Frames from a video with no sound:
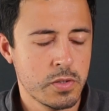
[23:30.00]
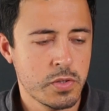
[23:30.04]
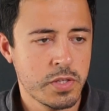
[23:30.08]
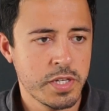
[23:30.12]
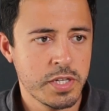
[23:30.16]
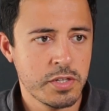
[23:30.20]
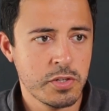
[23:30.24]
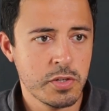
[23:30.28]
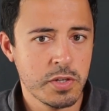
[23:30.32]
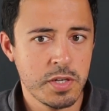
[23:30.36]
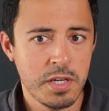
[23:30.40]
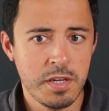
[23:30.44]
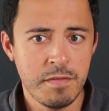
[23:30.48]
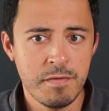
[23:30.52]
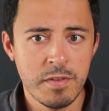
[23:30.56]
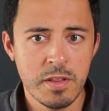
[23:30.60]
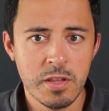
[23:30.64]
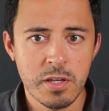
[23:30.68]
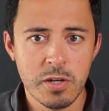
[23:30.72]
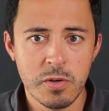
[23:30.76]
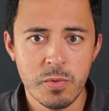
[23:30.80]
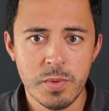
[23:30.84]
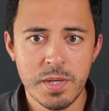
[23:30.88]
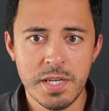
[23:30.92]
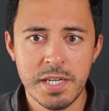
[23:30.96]
Okay, so even
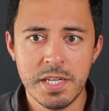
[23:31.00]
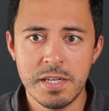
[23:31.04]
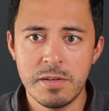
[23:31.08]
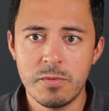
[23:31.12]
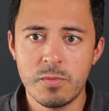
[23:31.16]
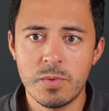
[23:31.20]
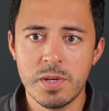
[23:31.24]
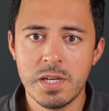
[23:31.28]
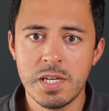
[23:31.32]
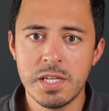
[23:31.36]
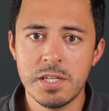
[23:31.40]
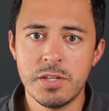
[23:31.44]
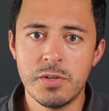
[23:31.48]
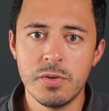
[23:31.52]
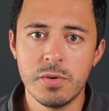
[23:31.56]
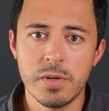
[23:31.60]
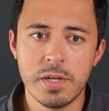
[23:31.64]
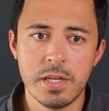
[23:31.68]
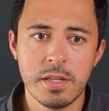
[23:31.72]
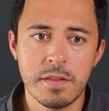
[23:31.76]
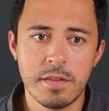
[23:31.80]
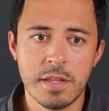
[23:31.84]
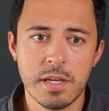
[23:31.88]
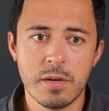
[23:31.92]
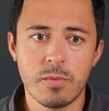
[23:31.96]
though we didn't really do
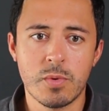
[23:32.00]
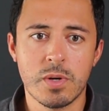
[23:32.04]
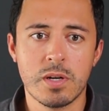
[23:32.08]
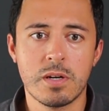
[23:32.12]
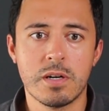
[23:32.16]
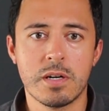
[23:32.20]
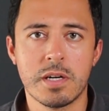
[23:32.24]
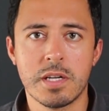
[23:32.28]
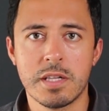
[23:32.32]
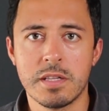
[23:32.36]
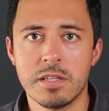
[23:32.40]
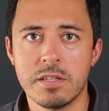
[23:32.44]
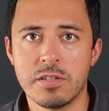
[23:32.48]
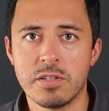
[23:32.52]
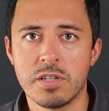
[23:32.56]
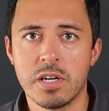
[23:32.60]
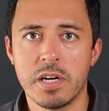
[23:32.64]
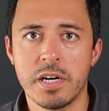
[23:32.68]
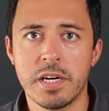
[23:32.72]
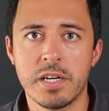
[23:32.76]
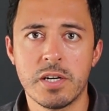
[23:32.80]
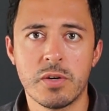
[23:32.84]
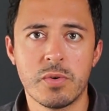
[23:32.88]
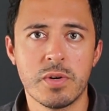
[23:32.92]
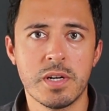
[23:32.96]
anything regarding
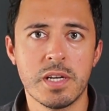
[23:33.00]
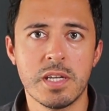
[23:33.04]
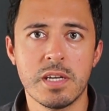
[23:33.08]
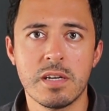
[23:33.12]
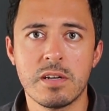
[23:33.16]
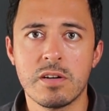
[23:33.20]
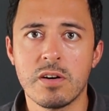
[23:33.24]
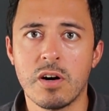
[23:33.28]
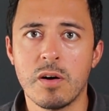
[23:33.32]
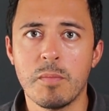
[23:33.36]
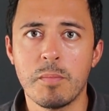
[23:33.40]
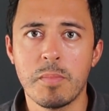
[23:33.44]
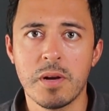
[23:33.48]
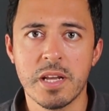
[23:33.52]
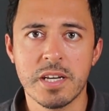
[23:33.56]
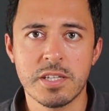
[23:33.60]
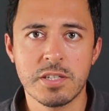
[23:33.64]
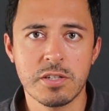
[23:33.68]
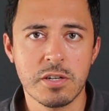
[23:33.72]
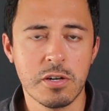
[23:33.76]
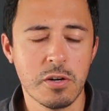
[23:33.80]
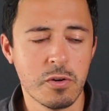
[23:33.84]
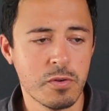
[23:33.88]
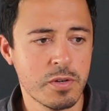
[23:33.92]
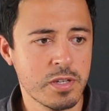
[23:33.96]
design or any complex
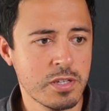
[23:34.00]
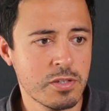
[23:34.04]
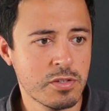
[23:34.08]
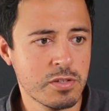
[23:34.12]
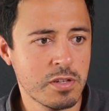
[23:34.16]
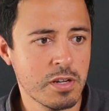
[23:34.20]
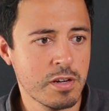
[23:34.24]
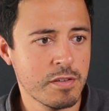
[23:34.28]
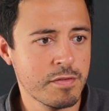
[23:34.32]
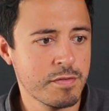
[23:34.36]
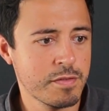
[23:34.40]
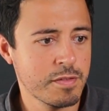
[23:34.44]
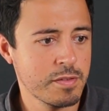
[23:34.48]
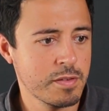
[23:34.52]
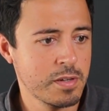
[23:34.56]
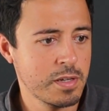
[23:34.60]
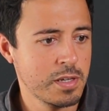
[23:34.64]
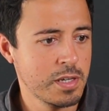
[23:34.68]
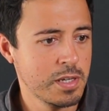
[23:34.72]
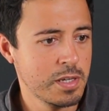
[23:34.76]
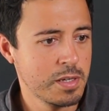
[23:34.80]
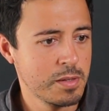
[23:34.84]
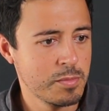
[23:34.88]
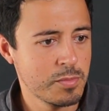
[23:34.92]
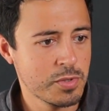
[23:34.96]
coding stuff,
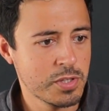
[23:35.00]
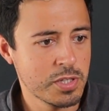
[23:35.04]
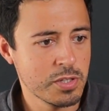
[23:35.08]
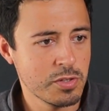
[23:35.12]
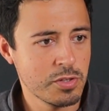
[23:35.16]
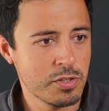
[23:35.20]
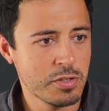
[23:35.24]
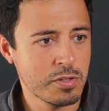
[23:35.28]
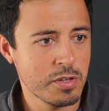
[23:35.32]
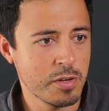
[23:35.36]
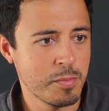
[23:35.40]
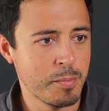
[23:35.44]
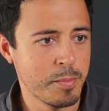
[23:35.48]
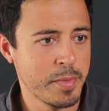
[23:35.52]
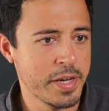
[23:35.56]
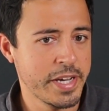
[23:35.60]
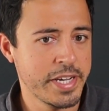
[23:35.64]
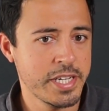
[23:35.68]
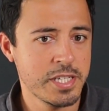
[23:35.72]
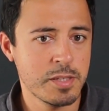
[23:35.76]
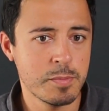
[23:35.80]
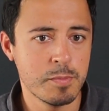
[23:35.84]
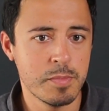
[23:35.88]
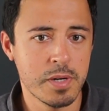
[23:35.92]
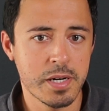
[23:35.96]
still just
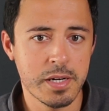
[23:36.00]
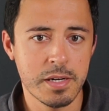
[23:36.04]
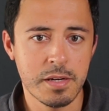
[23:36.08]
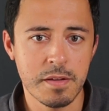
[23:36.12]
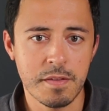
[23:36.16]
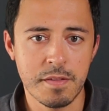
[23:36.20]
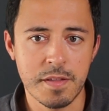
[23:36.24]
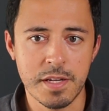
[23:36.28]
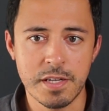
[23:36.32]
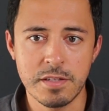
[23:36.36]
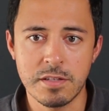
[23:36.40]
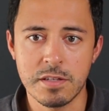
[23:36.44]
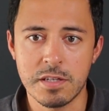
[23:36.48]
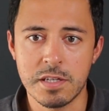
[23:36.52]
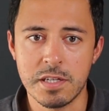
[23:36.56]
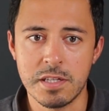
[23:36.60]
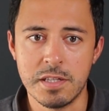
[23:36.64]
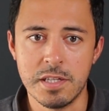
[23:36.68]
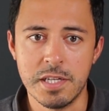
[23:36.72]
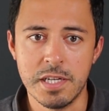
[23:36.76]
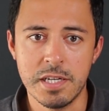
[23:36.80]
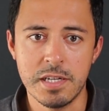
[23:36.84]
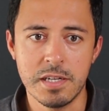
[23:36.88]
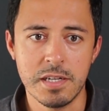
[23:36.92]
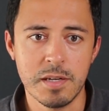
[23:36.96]
amazed by the things that it
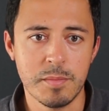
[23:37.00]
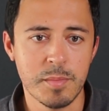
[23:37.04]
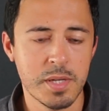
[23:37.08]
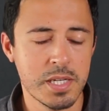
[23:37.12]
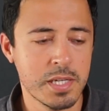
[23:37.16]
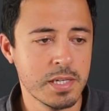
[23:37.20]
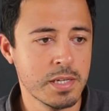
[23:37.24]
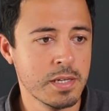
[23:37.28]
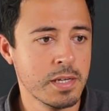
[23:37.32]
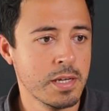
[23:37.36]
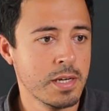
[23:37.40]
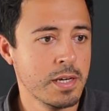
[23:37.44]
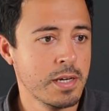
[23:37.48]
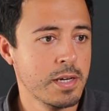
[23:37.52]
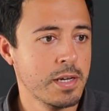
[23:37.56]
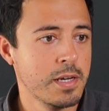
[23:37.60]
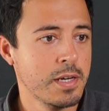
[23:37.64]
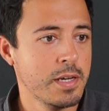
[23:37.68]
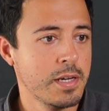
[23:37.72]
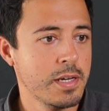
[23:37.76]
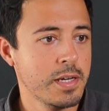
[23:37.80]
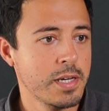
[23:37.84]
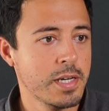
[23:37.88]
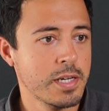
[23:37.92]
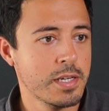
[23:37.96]
did. I mean,
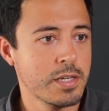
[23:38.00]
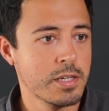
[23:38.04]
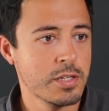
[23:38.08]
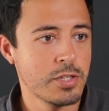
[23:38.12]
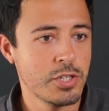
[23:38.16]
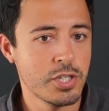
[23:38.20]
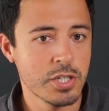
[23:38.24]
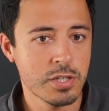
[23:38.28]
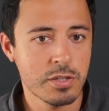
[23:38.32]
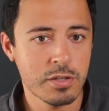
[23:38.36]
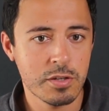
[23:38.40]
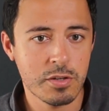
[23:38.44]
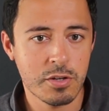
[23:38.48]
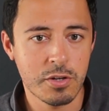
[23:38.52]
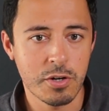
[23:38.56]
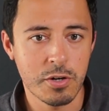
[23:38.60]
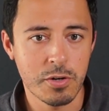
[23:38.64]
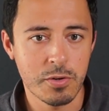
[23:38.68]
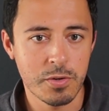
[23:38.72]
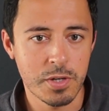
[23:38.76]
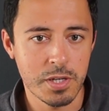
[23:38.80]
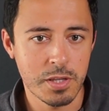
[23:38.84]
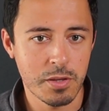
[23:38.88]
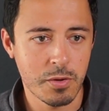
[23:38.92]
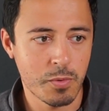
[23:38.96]
it adjusted code
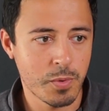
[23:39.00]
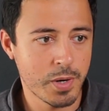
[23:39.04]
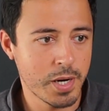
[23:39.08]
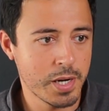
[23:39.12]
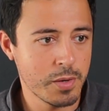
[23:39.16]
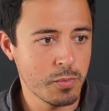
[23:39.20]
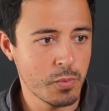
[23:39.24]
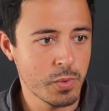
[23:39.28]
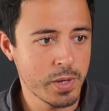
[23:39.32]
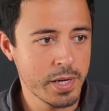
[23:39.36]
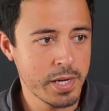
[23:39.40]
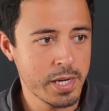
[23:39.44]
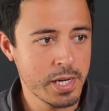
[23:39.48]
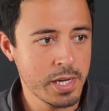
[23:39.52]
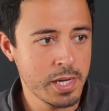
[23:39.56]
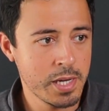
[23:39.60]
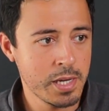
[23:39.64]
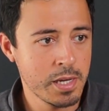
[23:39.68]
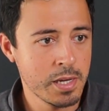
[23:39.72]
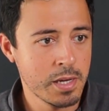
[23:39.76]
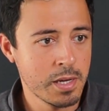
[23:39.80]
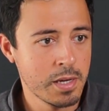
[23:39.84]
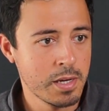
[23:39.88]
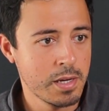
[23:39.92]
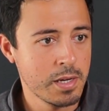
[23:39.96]
in the right way.
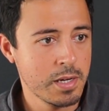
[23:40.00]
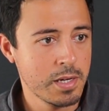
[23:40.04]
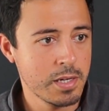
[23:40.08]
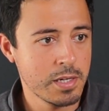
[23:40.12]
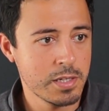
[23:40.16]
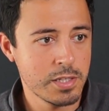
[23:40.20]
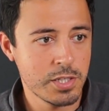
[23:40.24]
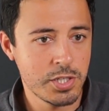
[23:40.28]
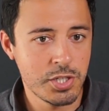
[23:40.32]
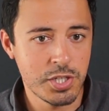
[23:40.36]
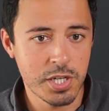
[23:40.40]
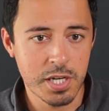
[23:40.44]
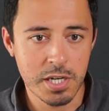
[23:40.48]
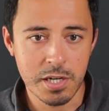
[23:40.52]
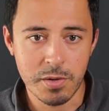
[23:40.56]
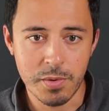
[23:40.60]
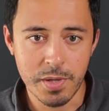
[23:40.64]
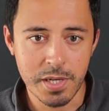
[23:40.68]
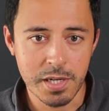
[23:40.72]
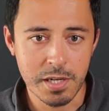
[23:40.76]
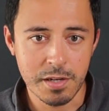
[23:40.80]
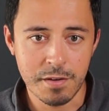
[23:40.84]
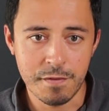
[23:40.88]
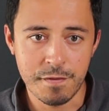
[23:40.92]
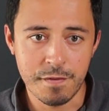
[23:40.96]
It
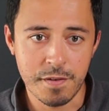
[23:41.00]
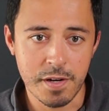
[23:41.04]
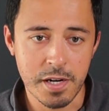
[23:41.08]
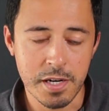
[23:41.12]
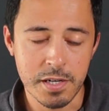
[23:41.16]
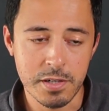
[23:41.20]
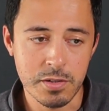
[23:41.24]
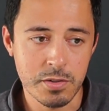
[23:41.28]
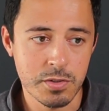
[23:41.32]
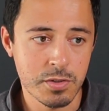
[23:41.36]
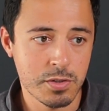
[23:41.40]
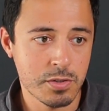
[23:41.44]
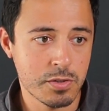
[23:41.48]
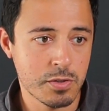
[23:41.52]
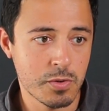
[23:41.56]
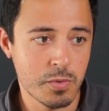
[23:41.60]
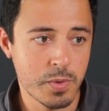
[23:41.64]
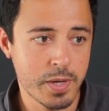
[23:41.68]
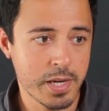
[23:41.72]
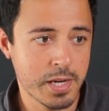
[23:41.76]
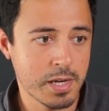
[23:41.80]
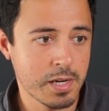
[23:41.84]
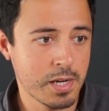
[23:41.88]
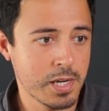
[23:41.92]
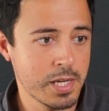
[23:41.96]
generated files
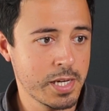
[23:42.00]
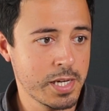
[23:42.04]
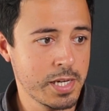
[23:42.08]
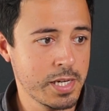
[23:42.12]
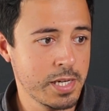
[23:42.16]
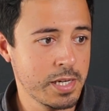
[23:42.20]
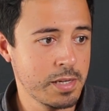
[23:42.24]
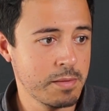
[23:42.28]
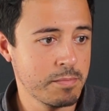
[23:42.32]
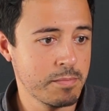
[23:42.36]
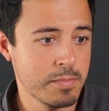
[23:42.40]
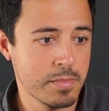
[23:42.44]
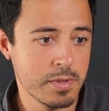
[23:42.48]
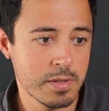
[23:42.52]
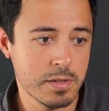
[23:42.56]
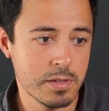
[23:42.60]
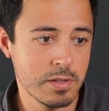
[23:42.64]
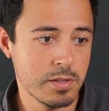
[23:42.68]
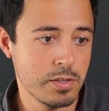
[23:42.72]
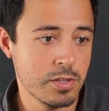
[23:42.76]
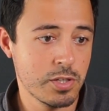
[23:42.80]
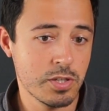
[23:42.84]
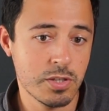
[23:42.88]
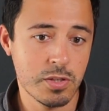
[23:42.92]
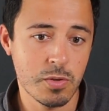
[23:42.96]
correctly,
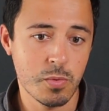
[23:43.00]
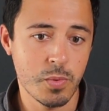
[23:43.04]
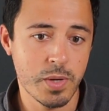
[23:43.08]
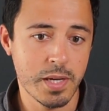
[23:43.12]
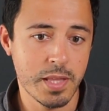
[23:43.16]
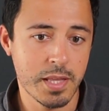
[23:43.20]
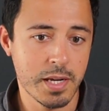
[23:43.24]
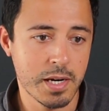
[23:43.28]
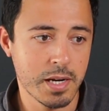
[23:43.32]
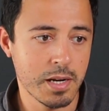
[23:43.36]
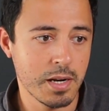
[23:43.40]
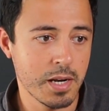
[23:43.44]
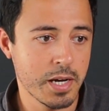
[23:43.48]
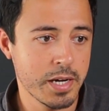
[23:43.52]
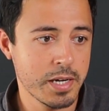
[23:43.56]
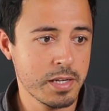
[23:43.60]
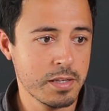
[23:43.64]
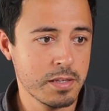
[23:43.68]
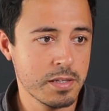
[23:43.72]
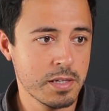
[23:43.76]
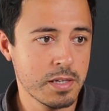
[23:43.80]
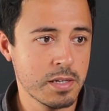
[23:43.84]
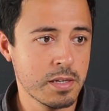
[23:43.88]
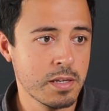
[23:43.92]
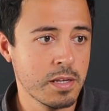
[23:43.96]
just the way that I liked
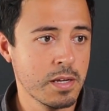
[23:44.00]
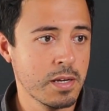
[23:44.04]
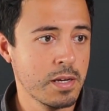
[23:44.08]
it.